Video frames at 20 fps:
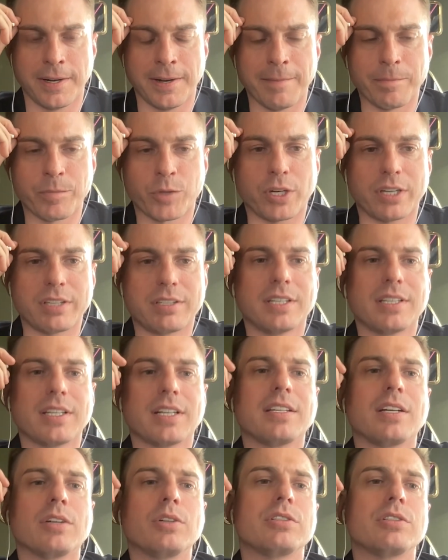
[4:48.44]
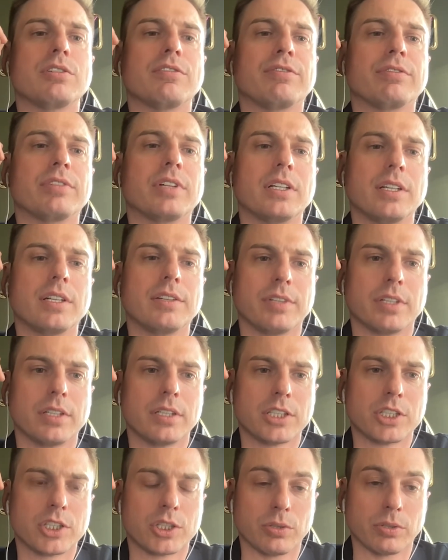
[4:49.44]
So I think that there is a very, very
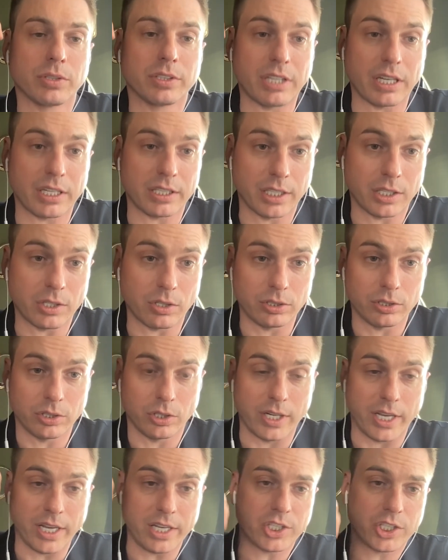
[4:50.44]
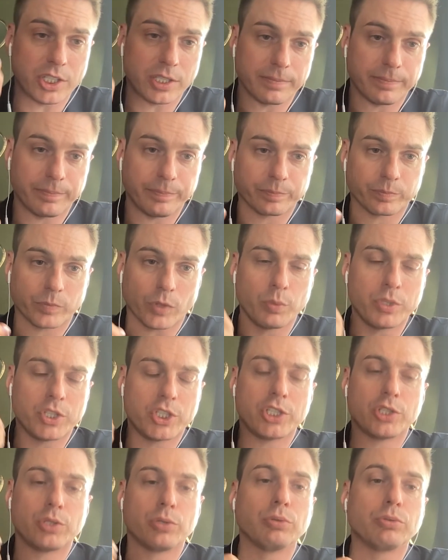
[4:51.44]
strong technical knowledge, which
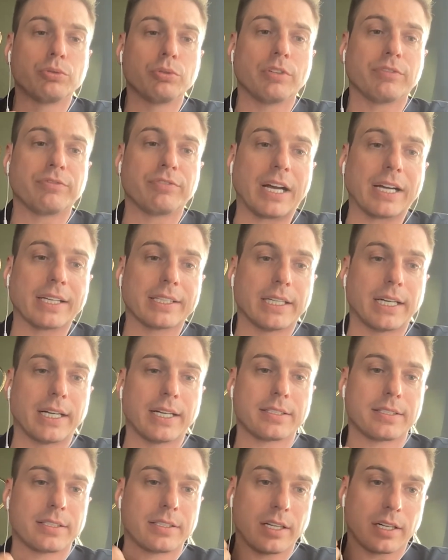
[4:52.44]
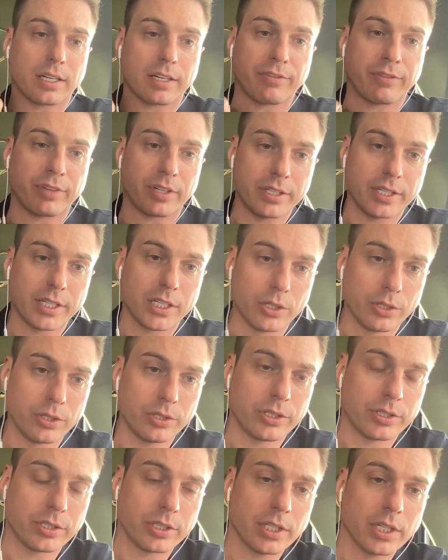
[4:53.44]
is due to the fact that there are very
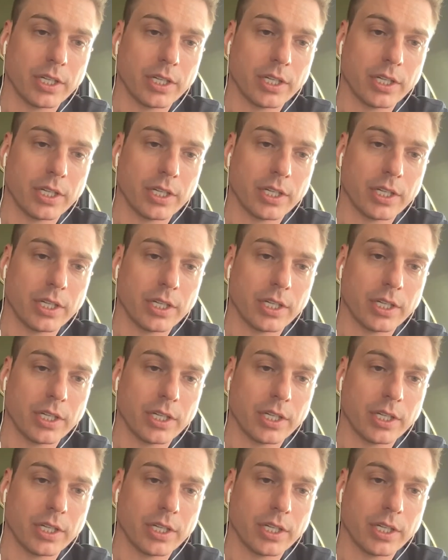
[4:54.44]
good